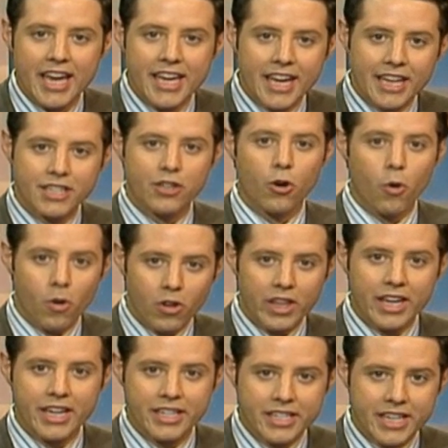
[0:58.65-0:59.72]
He gets an
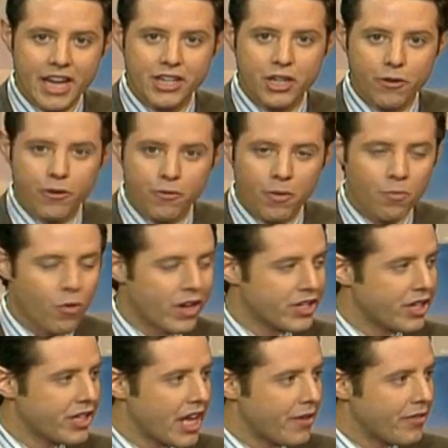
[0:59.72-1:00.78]
early concession from
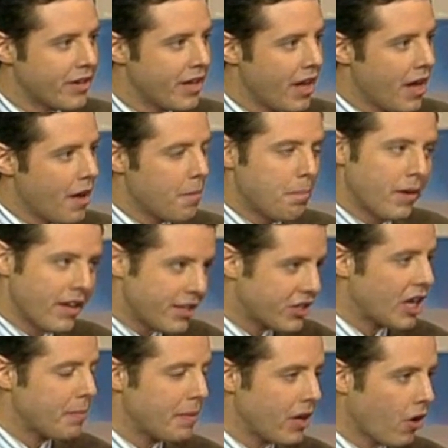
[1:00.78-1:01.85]
Russia, David, but it's
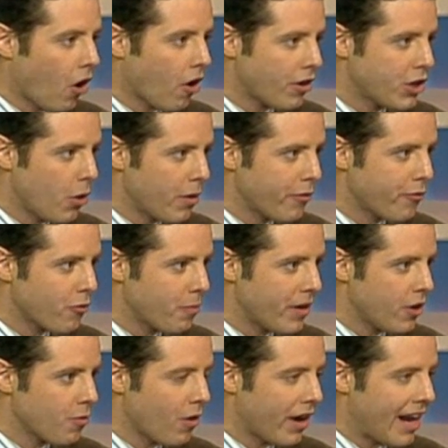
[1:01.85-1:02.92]
going to be hard going from
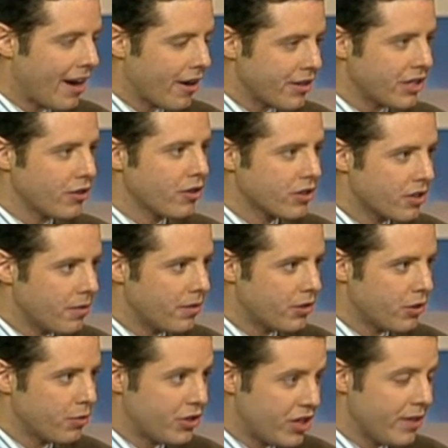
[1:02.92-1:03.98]
here on out as he looks to,
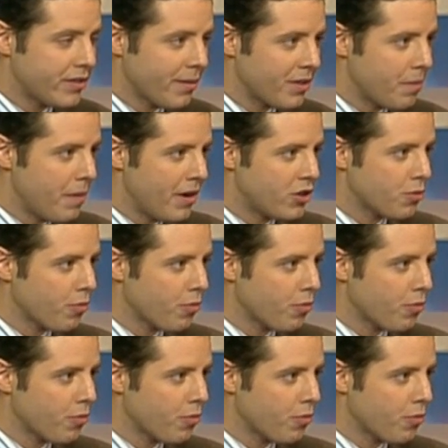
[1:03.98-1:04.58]
to achieve some of the major